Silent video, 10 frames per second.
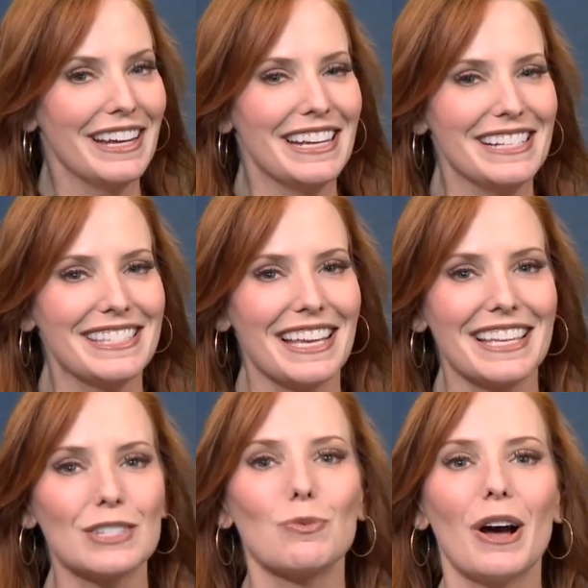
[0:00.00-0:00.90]
He
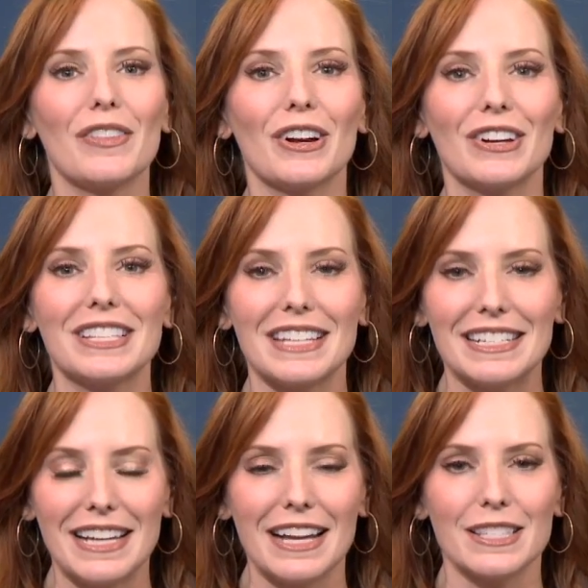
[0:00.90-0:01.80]
says while there is
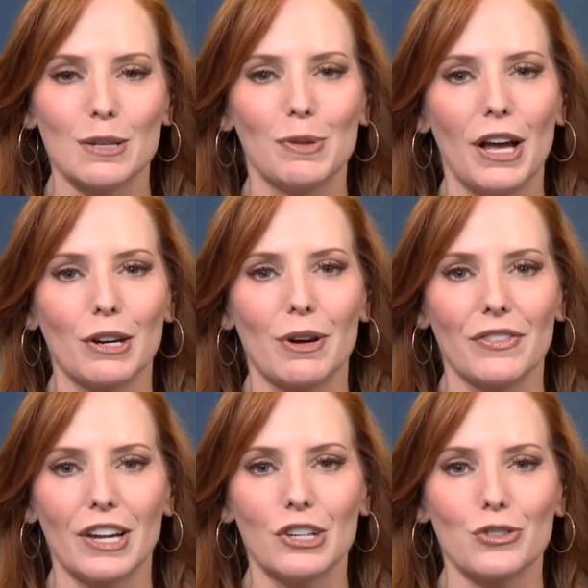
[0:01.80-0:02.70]
a tight supply around
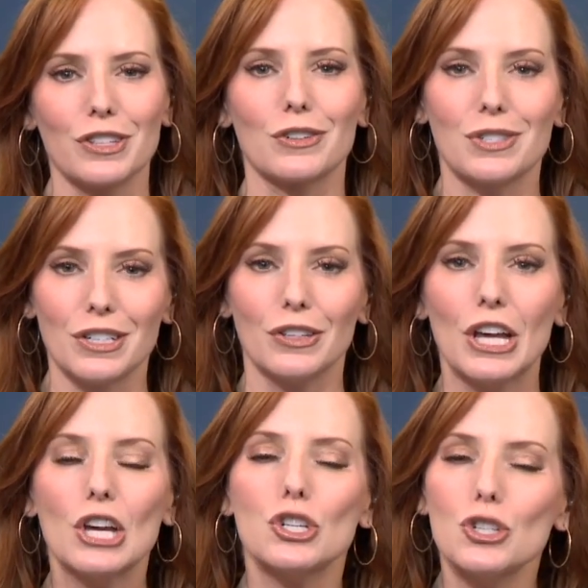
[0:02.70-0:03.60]
the country, there still
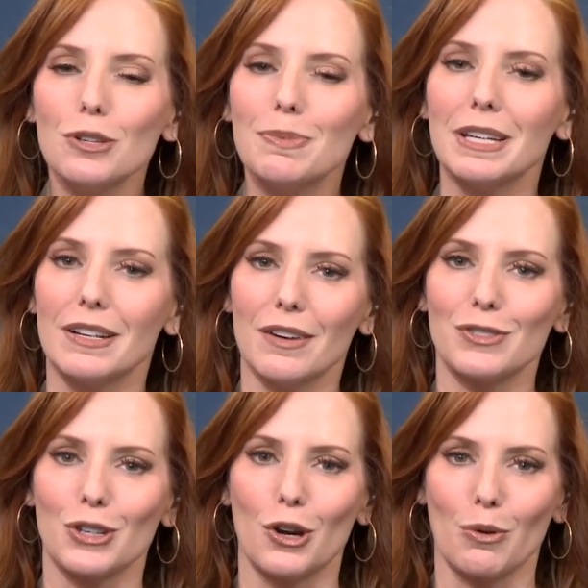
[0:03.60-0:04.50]
should be enough
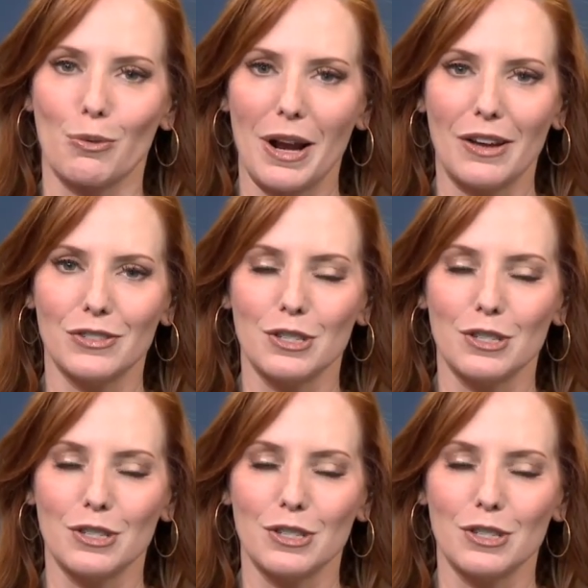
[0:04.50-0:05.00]
to go around.